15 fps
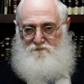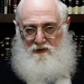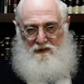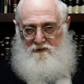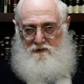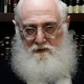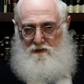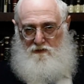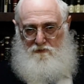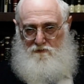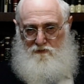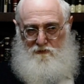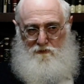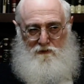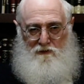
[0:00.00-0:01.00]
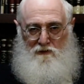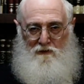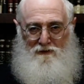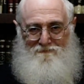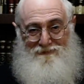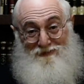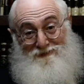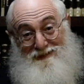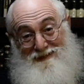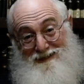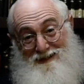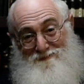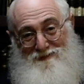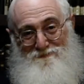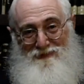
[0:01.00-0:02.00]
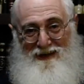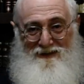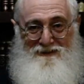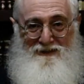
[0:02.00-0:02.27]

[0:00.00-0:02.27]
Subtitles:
find it there. I wasn't coming back.